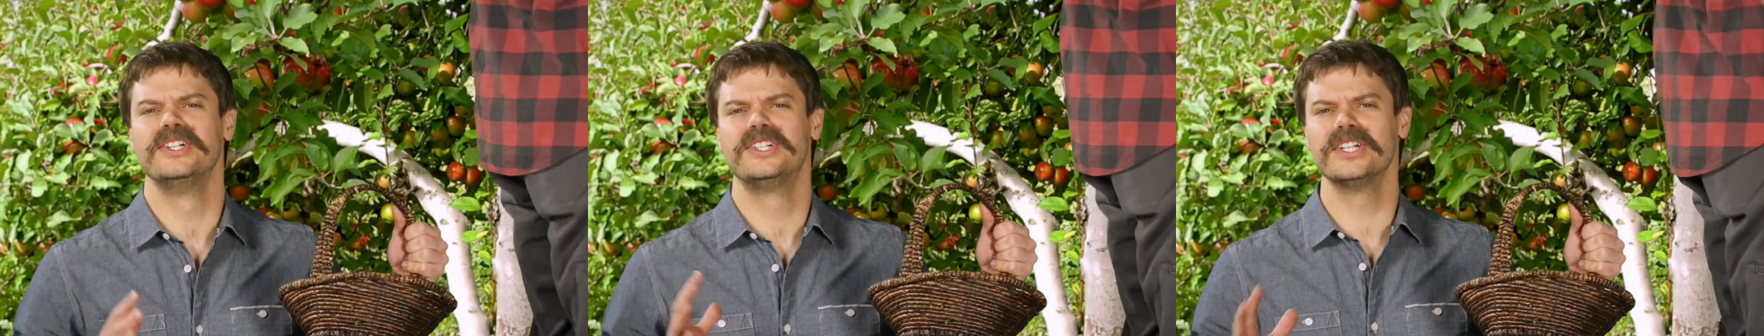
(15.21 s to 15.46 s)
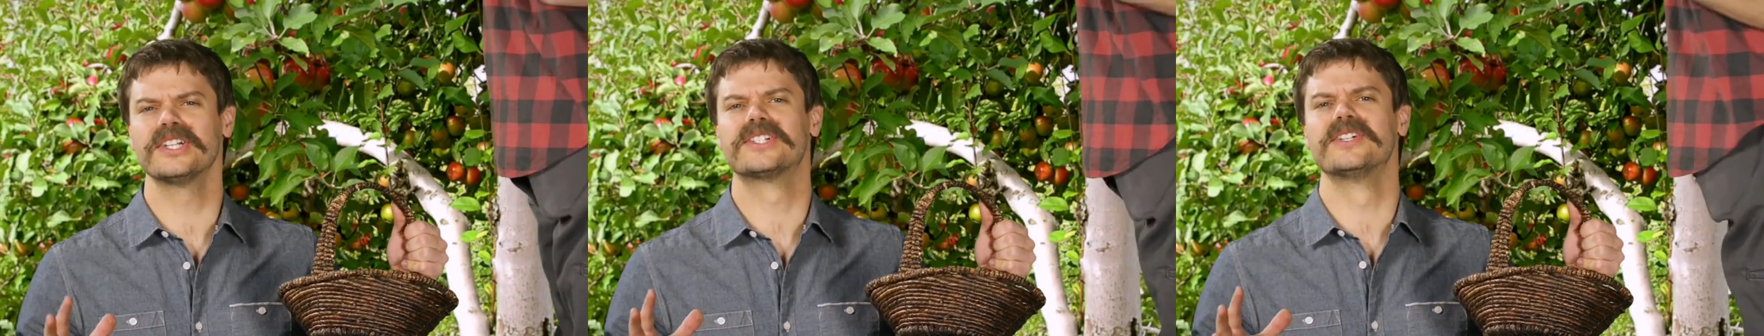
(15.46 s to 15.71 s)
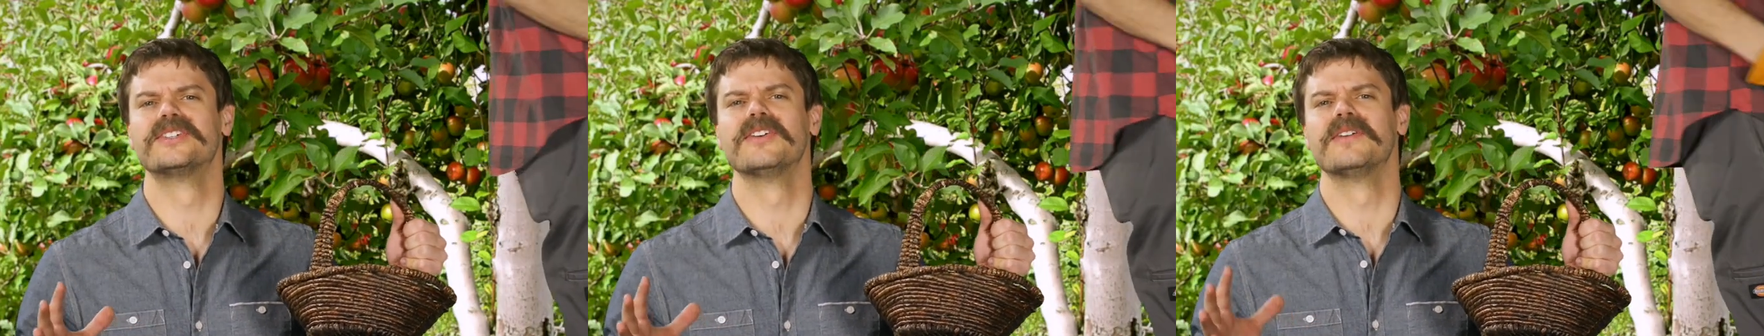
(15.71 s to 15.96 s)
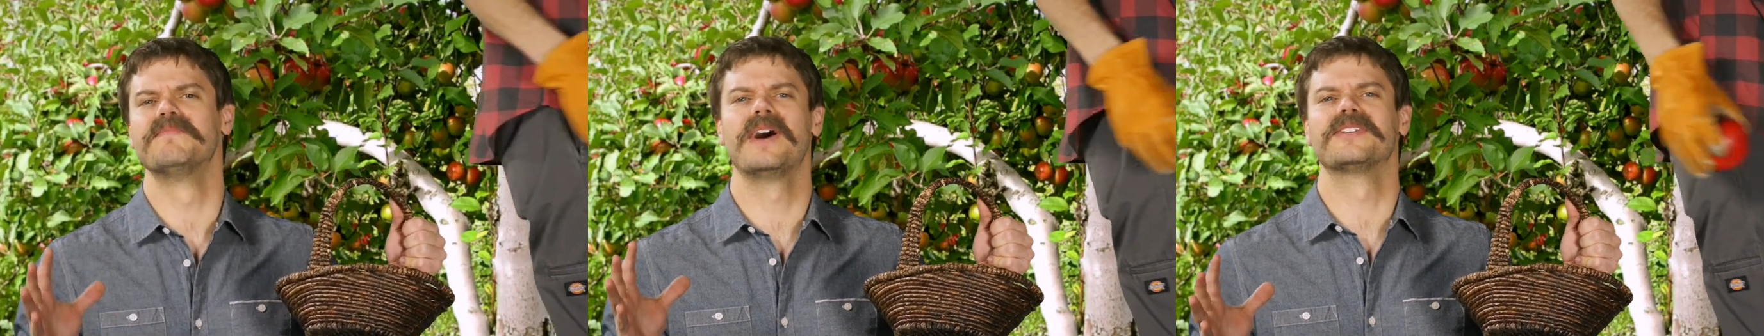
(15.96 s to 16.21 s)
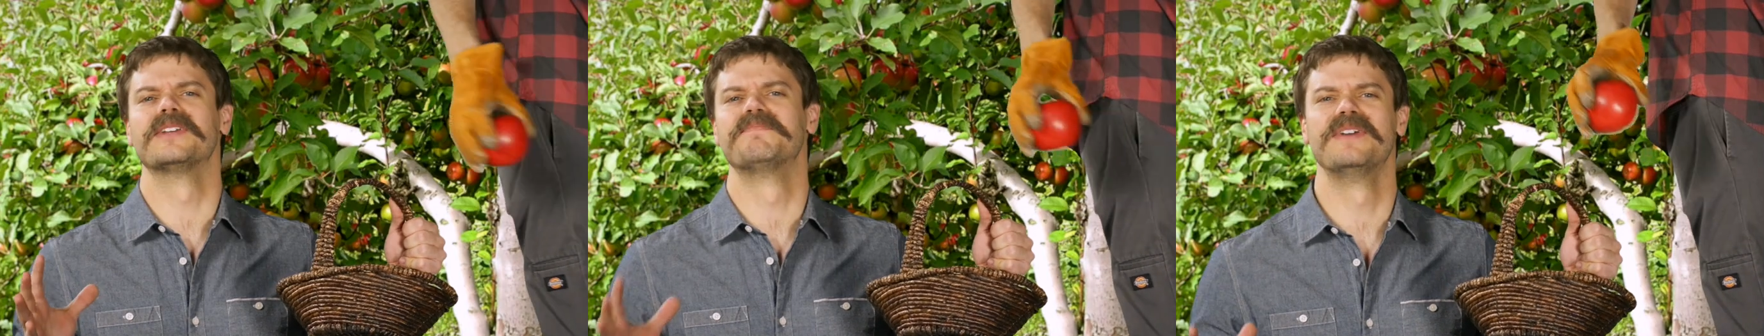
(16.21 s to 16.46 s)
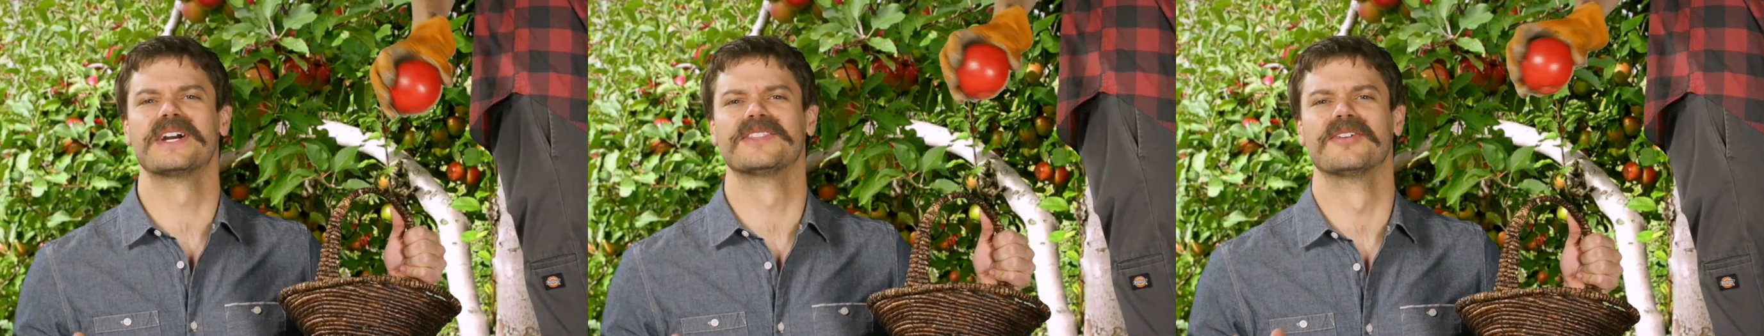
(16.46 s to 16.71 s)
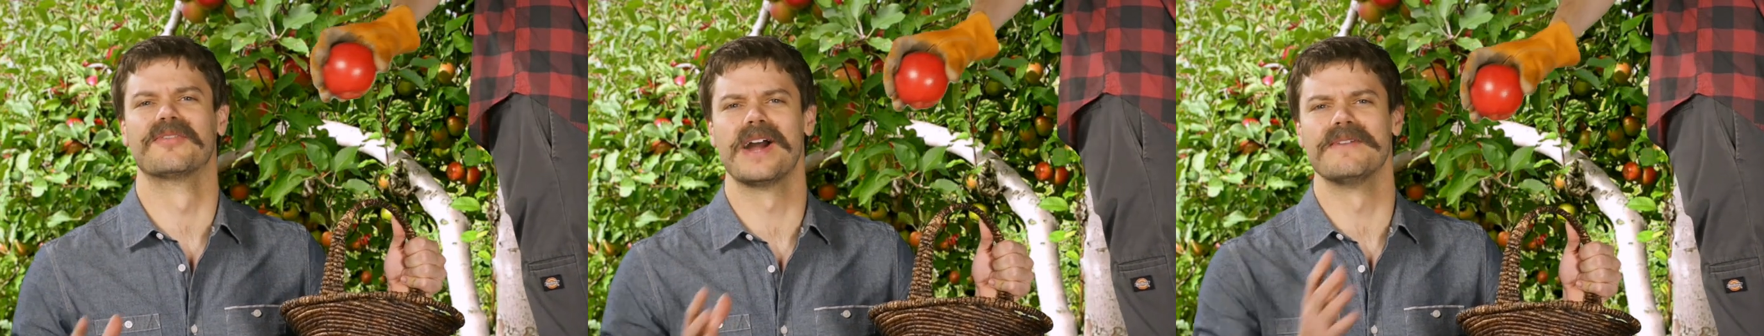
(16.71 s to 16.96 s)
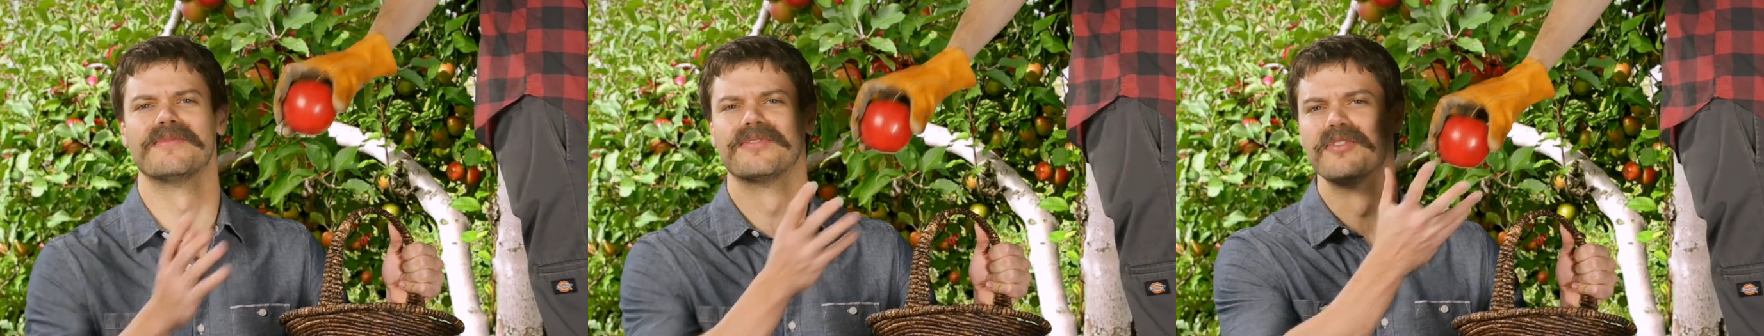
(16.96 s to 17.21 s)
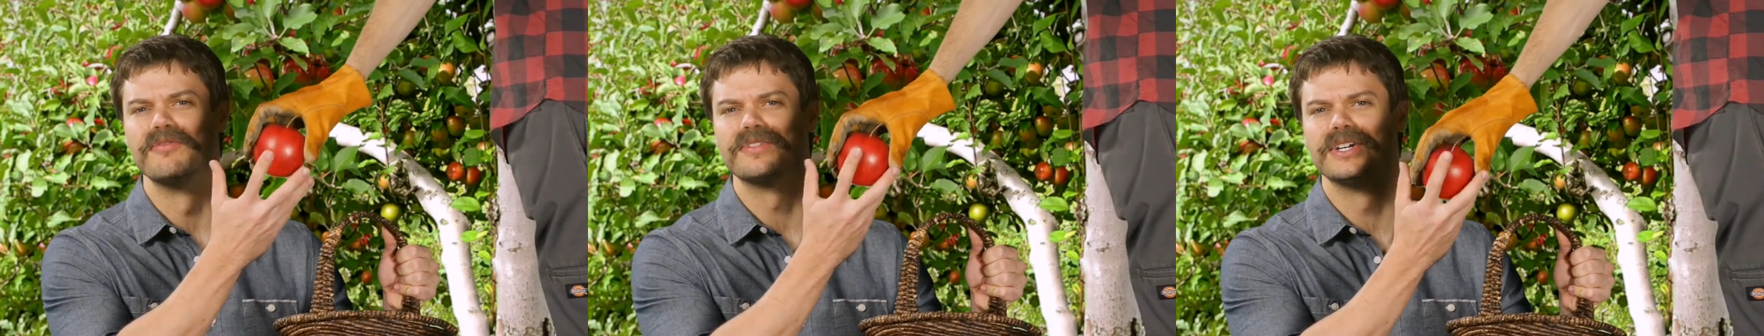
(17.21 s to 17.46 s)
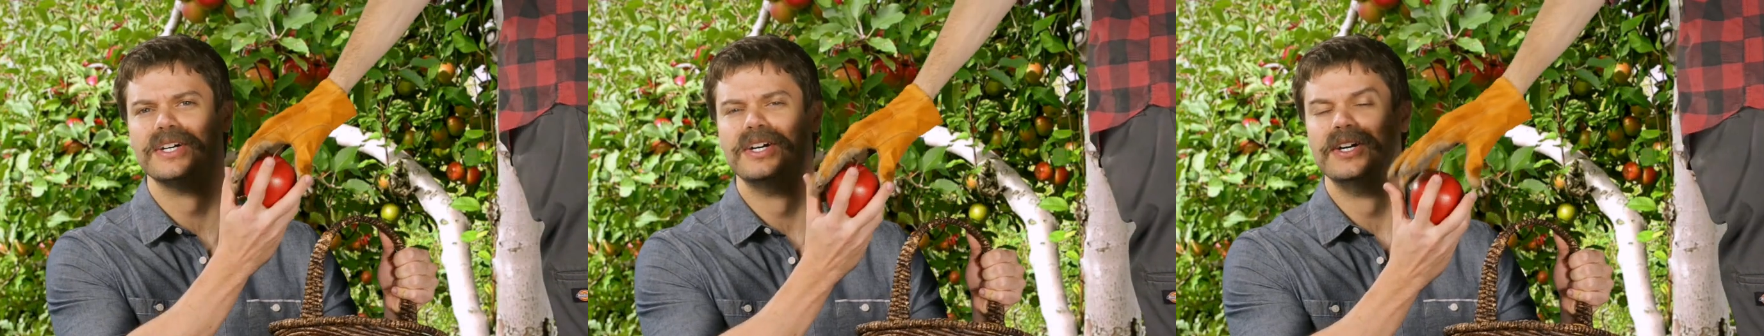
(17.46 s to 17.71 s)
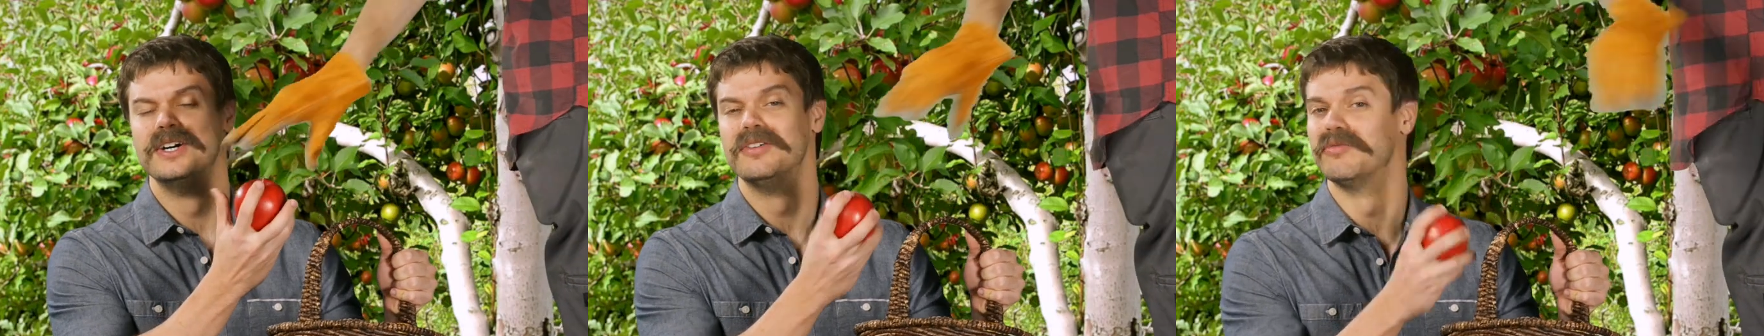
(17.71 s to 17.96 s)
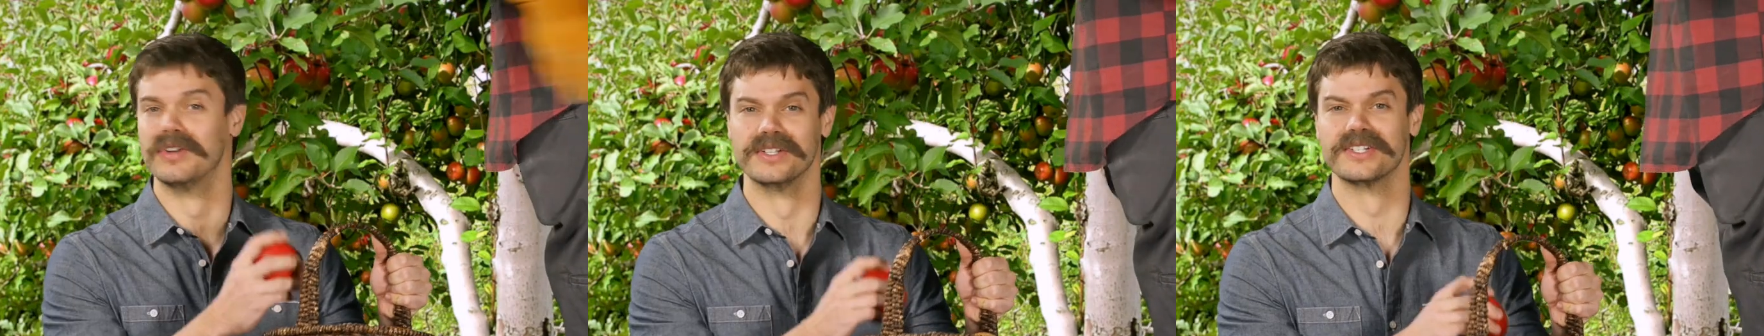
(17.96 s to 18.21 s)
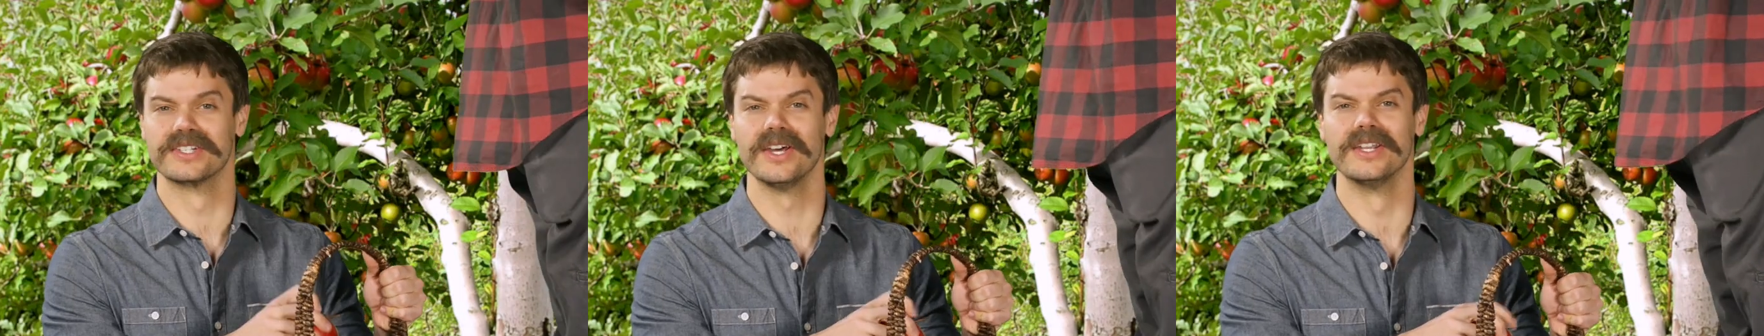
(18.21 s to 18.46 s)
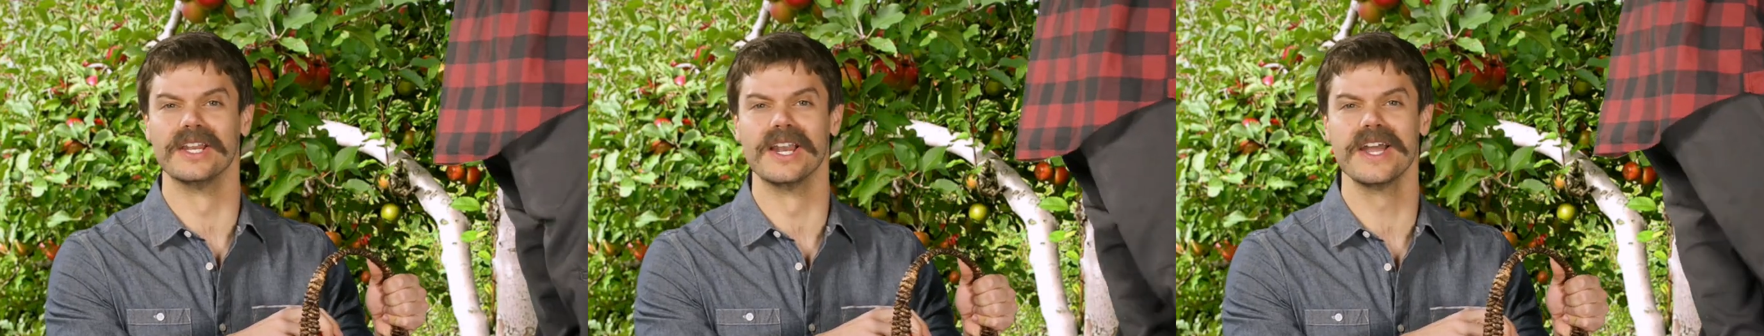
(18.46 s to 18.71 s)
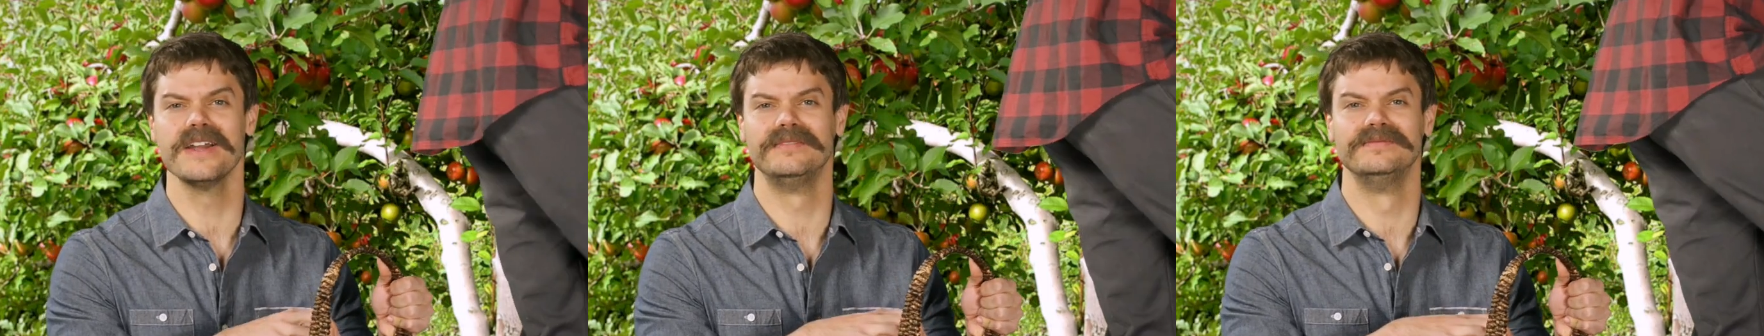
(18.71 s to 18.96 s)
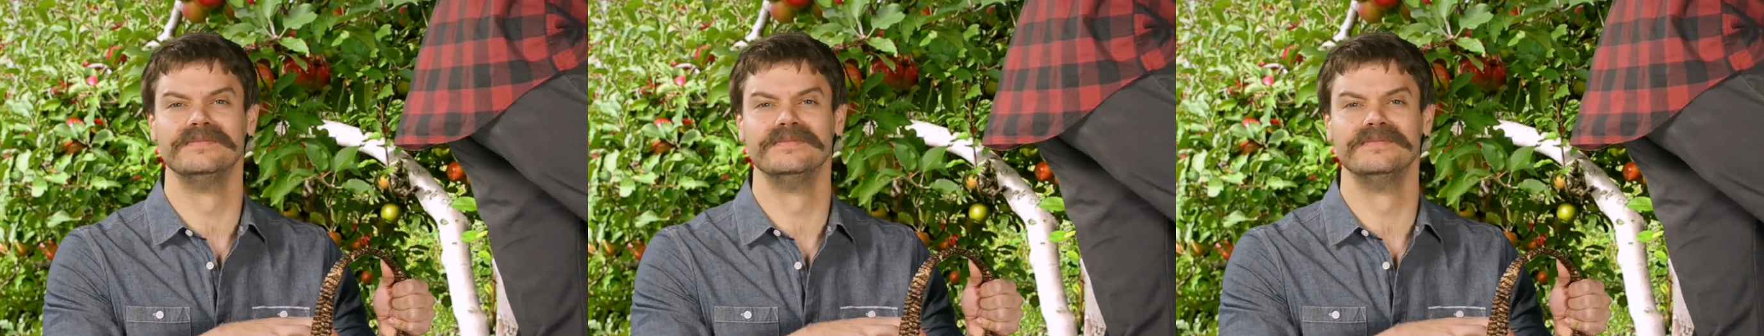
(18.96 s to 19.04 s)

just as you're about to pick the ripe fruit, when suddenly,